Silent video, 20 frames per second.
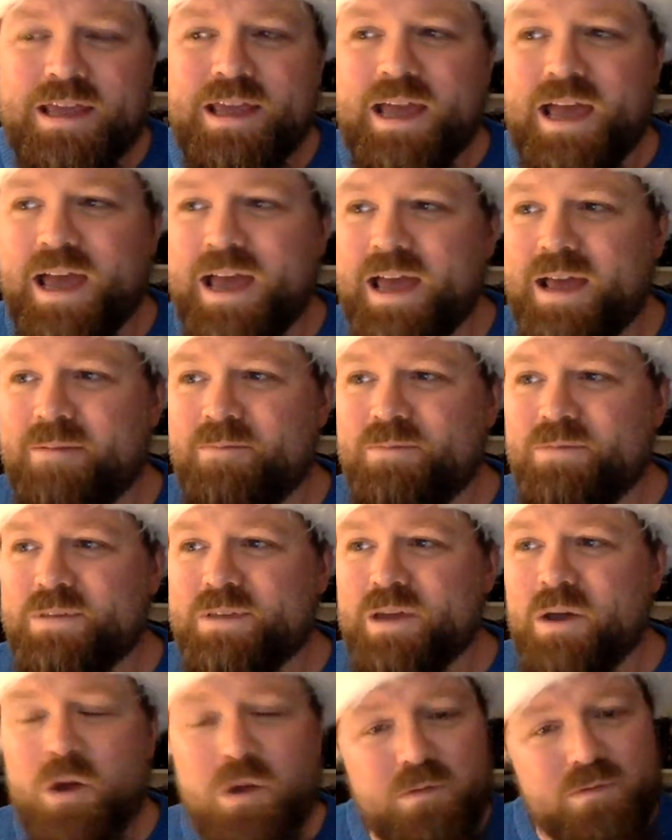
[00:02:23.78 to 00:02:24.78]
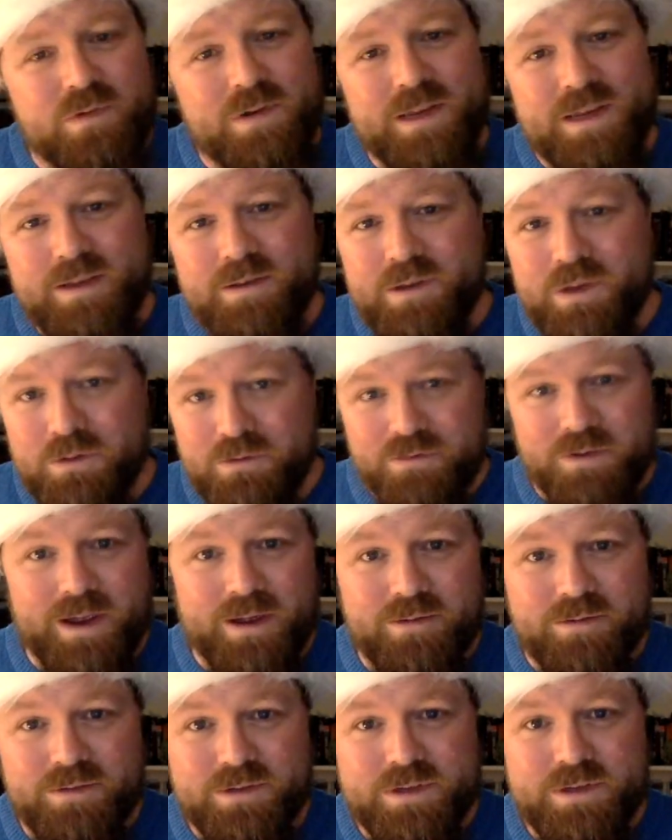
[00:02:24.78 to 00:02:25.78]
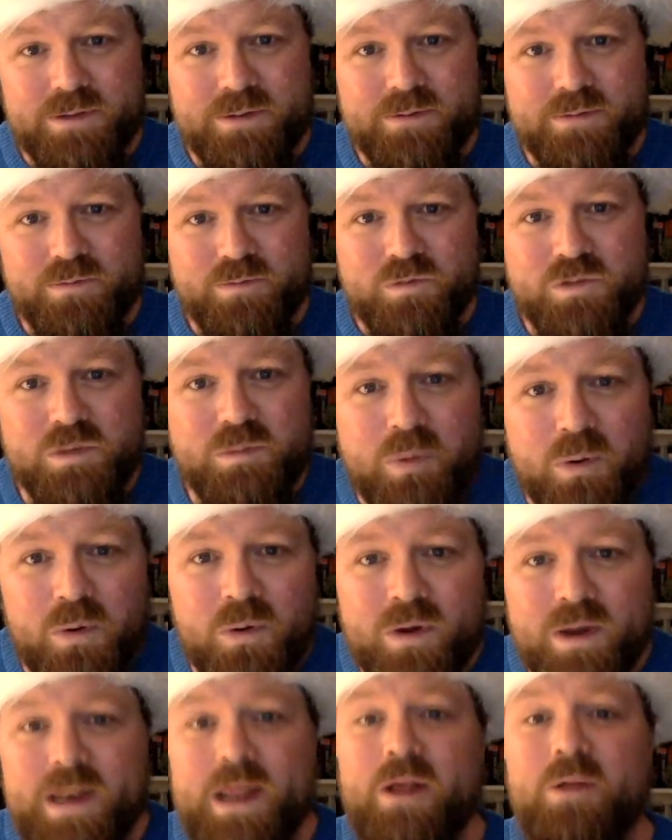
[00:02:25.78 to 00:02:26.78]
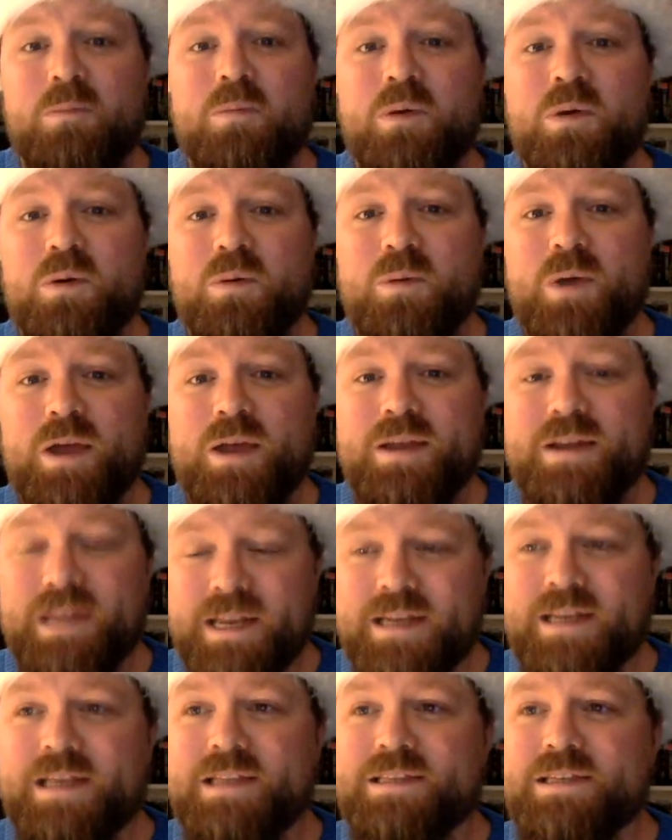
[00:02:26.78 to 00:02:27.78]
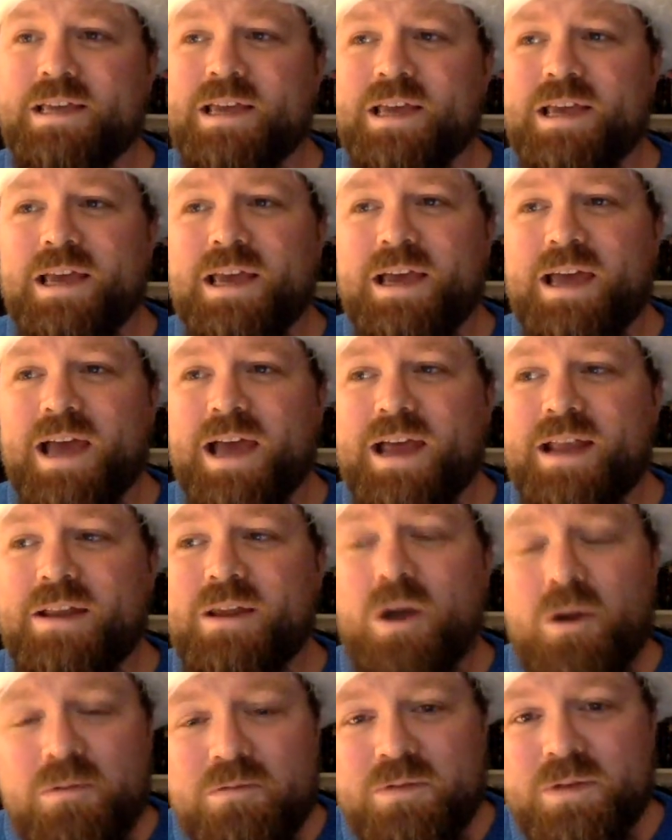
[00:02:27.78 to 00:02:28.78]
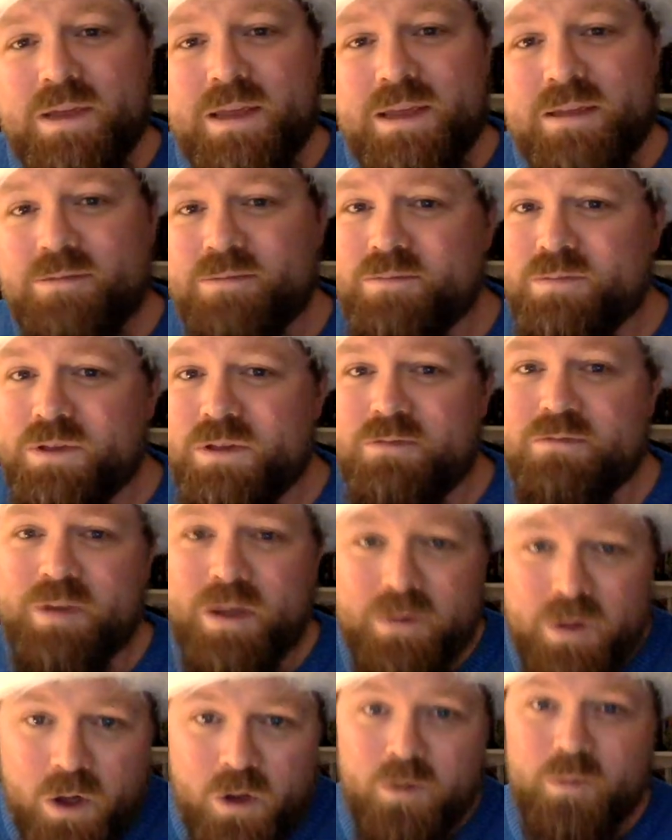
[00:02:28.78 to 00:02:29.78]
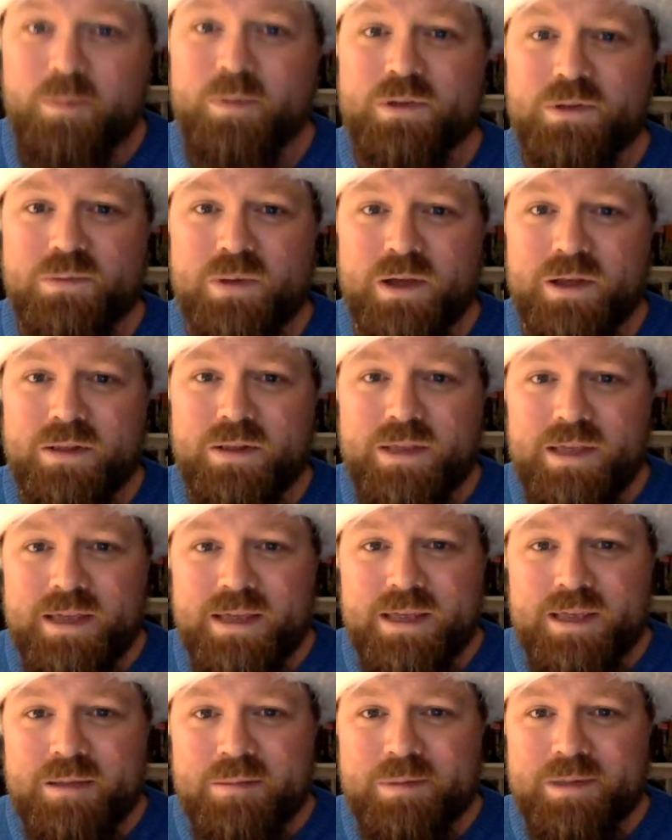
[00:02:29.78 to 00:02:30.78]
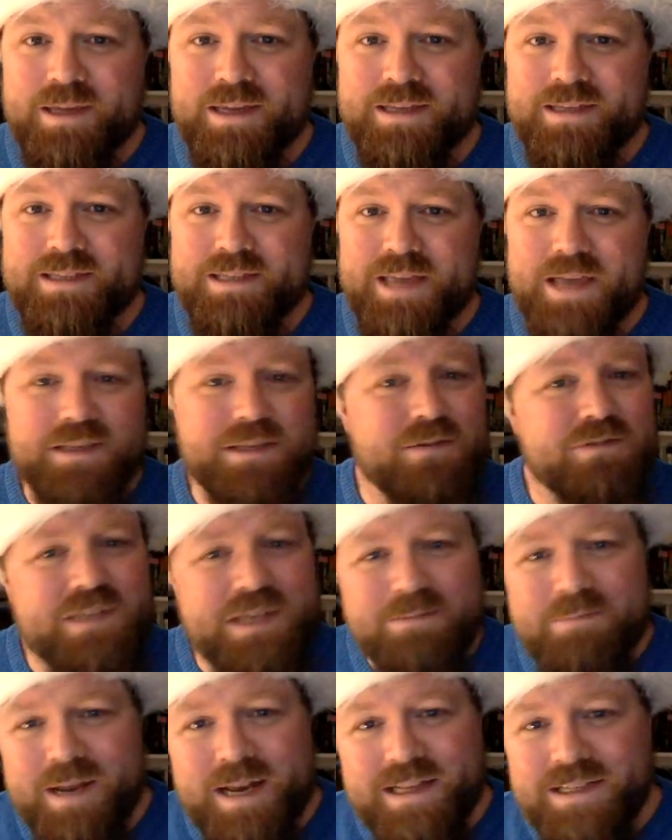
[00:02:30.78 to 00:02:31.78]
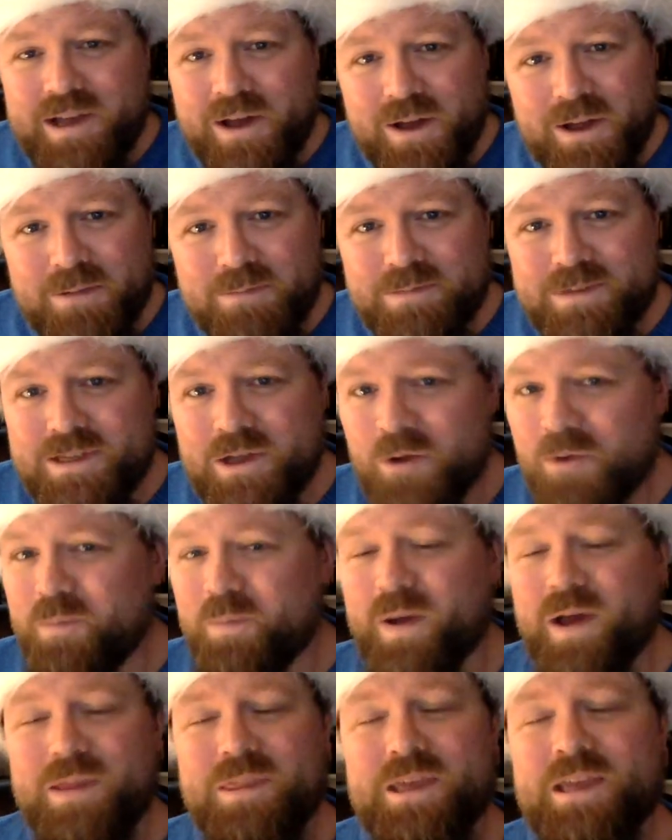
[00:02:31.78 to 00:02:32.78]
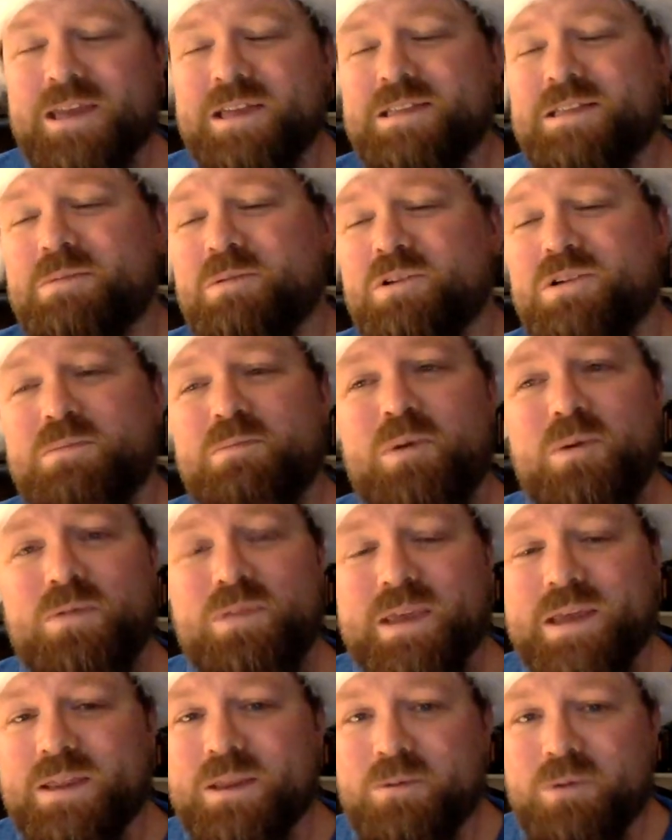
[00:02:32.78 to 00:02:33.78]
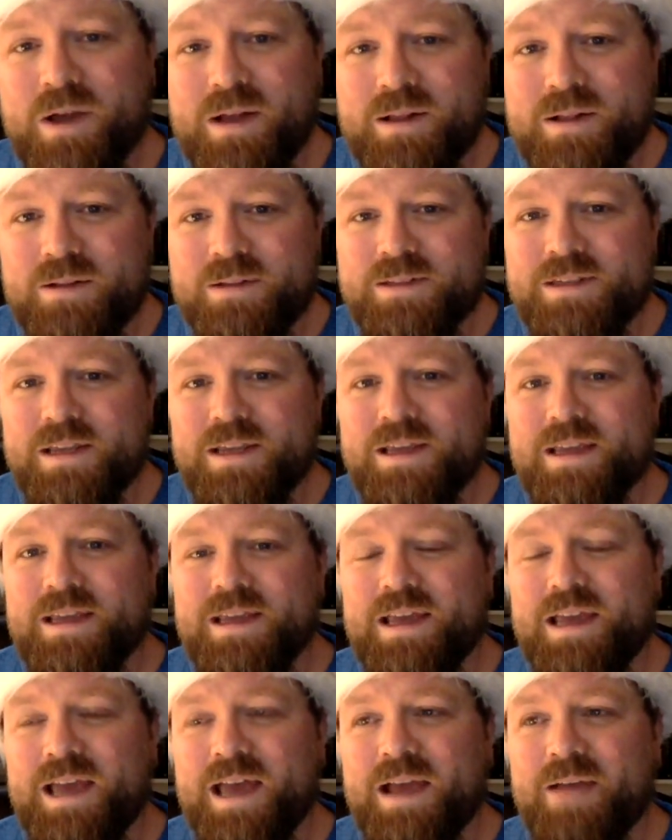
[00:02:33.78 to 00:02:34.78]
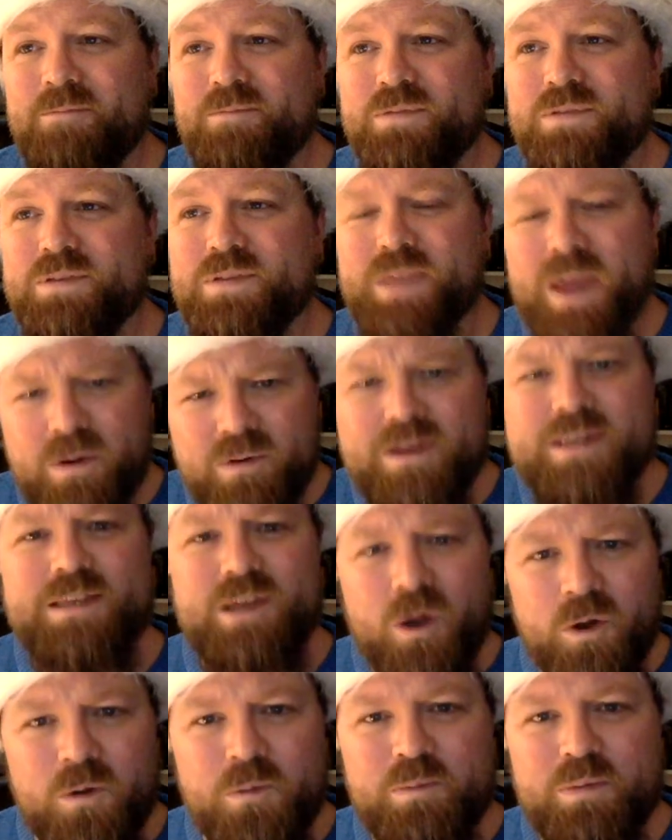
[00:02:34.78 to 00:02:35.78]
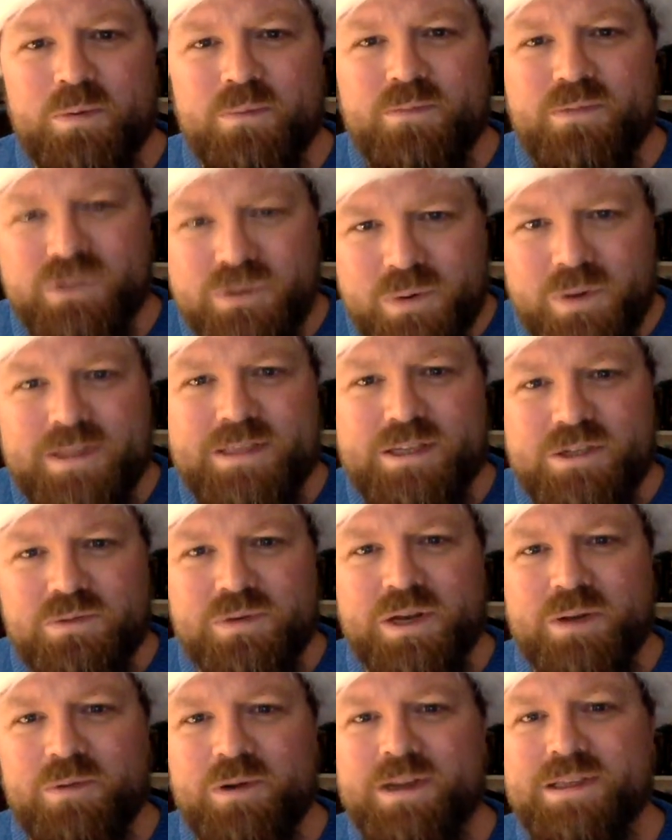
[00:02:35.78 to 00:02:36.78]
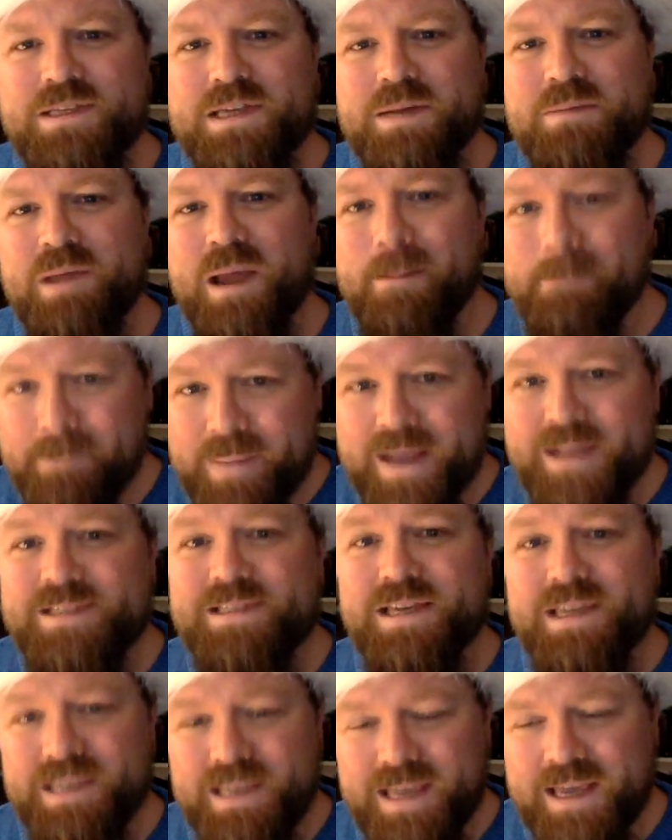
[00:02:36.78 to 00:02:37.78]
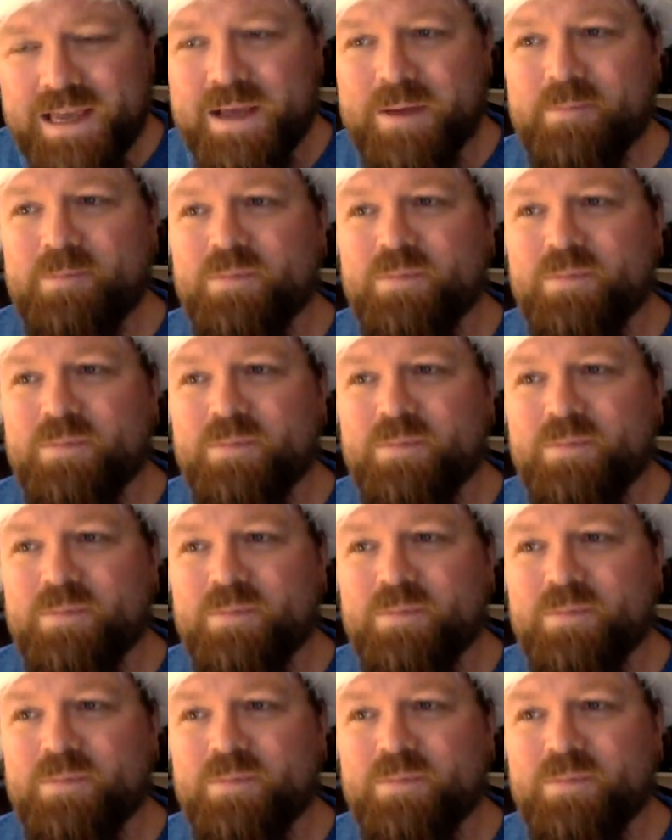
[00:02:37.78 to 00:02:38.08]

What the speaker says: And hopefully you found support and help where you need it. And hopefully you found hope as well. Because as I've said many times, hope, I think, is the most important thing in the world. And there is hope. 2021 is going to be a better year.